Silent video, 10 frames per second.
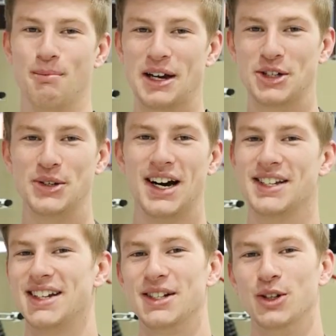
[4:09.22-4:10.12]
Make sure you
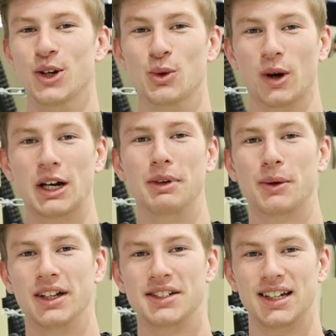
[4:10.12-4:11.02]
guys stay tuned. We're gonna be
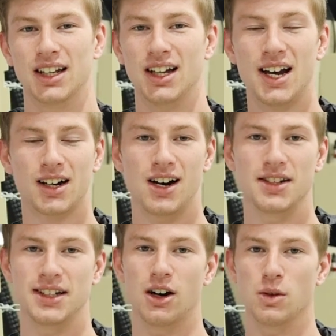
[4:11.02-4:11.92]
releasing a lot of
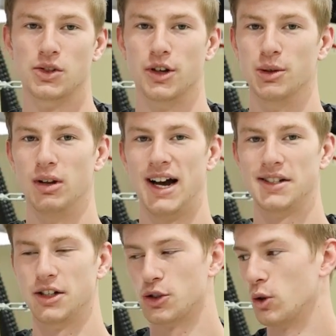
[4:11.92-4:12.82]
content on soda
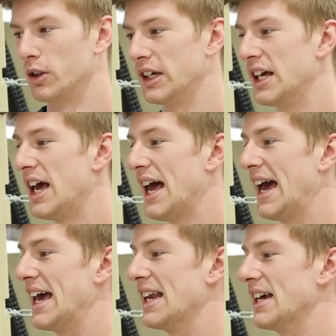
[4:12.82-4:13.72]
blasting shortly,
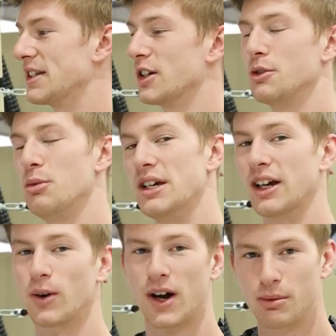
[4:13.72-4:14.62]
and it's going to be
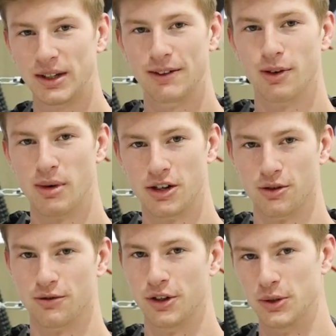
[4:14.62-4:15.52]
incredibly
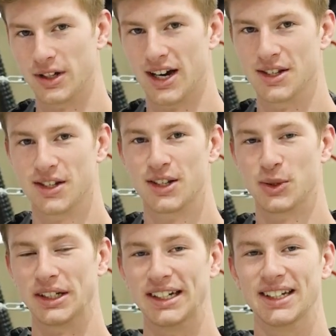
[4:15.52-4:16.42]
informational for you guys.
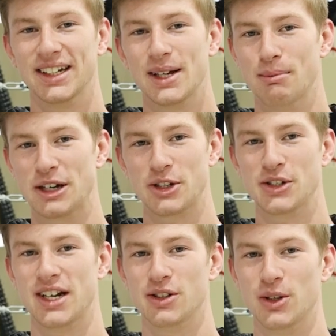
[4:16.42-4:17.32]
So again, make sure you
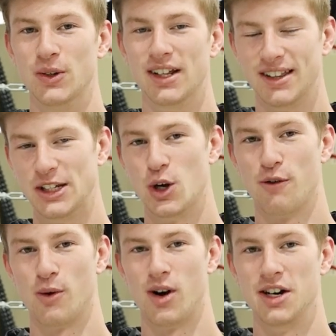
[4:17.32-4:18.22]
stay tuned. Thank you all
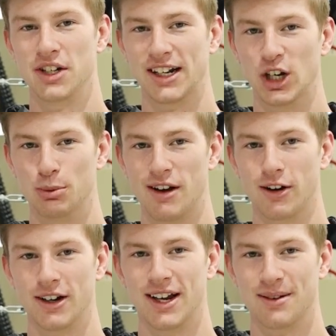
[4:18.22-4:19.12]
for watching, and I hope you have
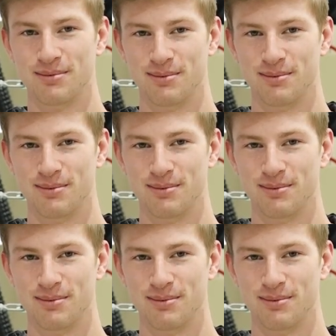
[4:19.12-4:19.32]
a good day.